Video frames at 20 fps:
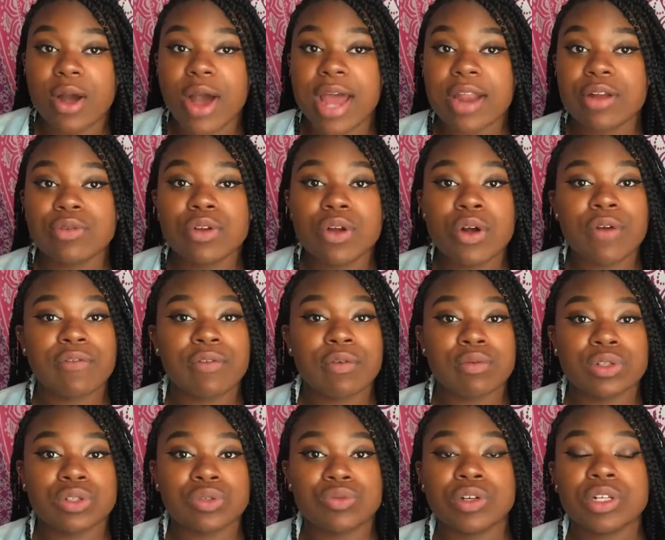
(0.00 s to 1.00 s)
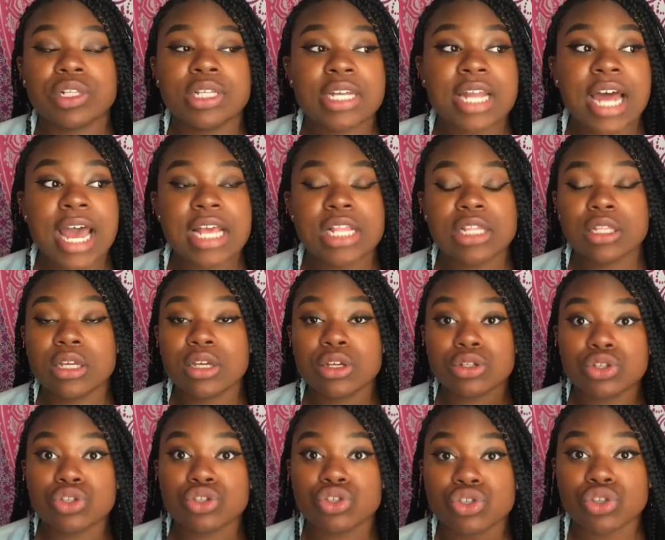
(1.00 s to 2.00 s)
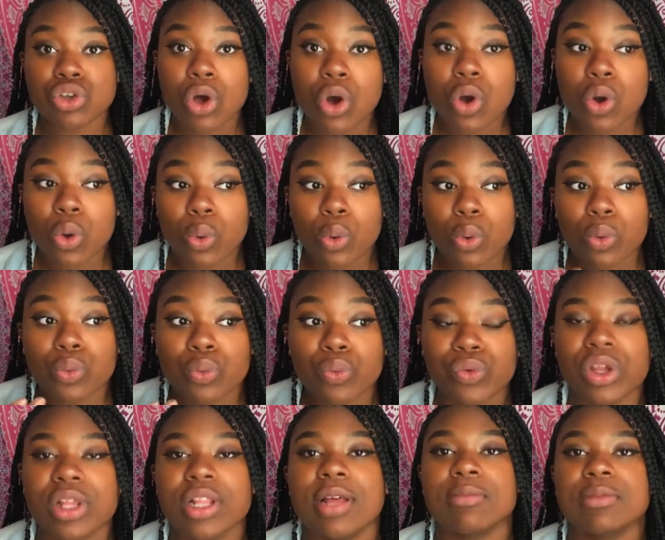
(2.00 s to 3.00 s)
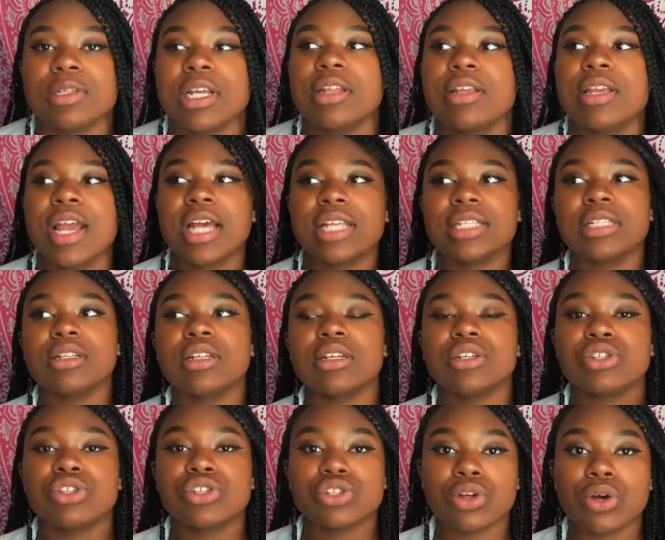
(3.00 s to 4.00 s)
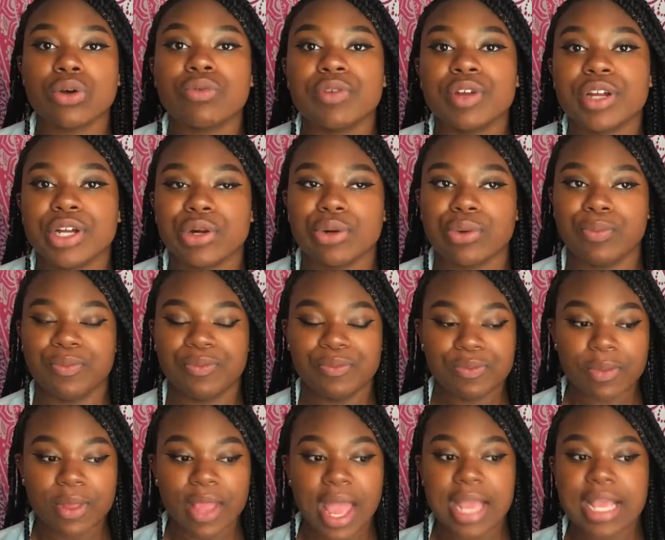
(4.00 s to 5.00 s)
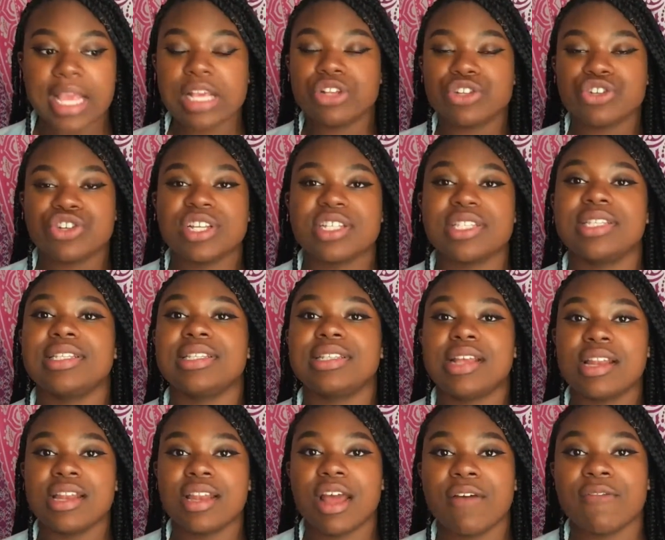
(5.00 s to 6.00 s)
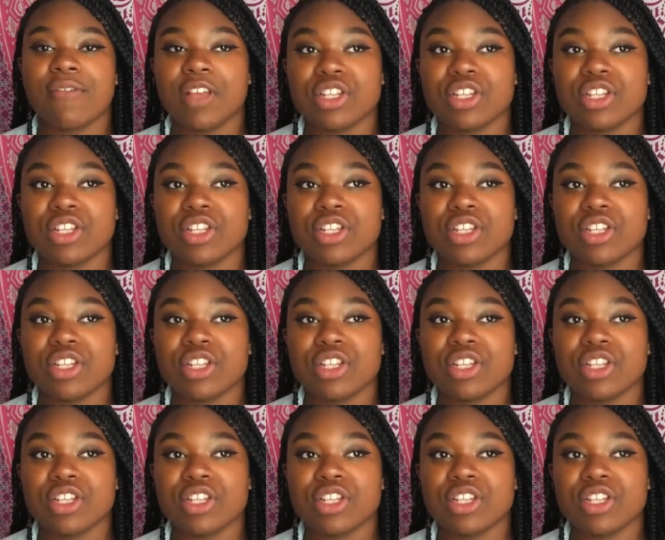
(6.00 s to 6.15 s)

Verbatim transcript: I don't know if it was real or not. It looked so real. I'm telling you guys, it looked so real. I can't stress this enough.